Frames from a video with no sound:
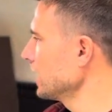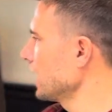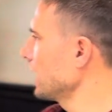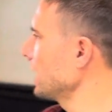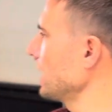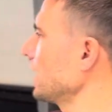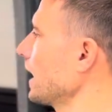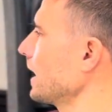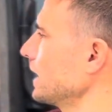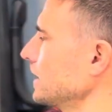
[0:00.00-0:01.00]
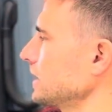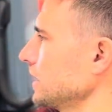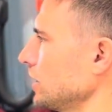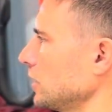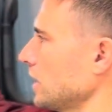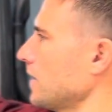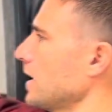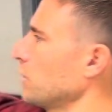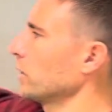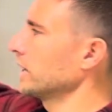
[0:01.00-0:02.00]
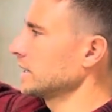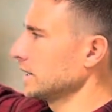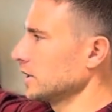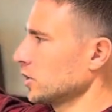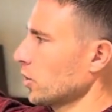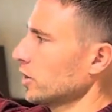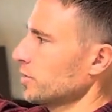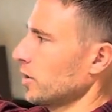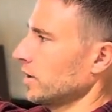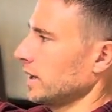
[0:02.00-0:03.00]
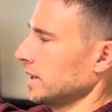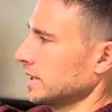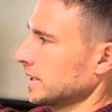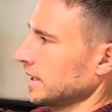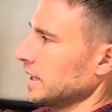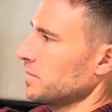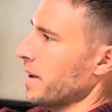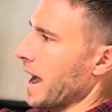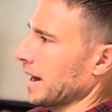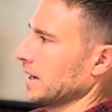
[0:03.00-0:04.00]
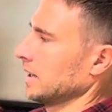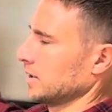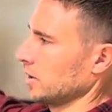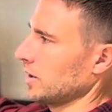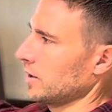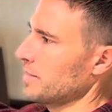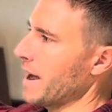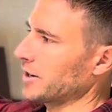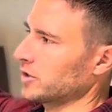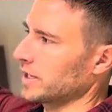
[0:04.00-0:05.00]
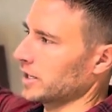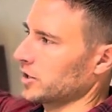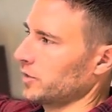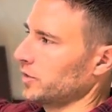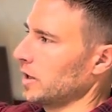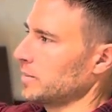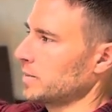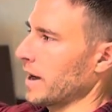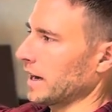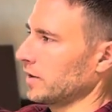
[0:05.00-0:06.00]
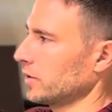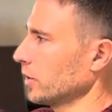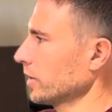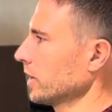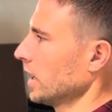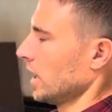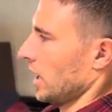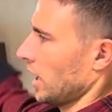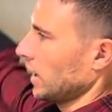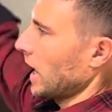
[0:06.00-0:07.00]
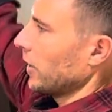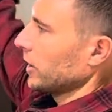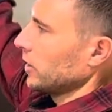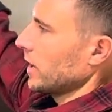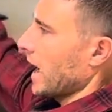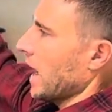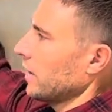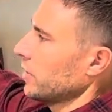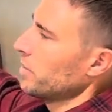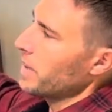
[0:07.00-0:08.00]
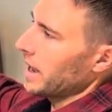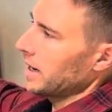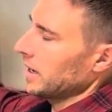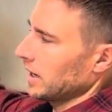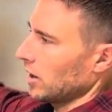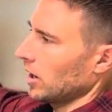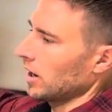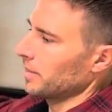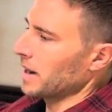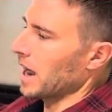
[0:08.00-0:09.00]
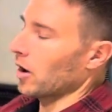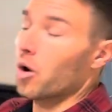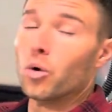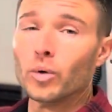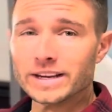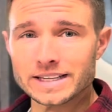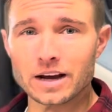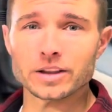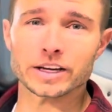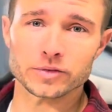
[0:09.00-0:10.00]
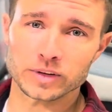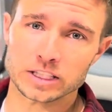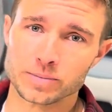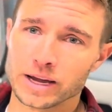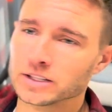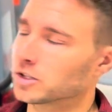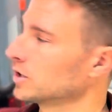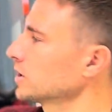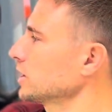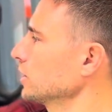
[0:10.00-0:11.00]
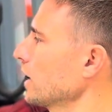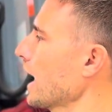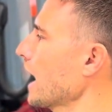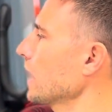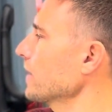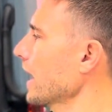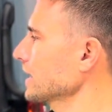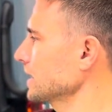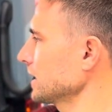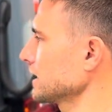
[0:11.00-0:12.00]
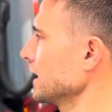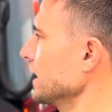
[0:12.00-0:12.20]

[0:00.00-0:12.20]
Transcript: and then when it's in storage mode, it's slid back. So the mattress actually flips back and forth, allowing you to have the bed not always out like a fixed bed. So you still have access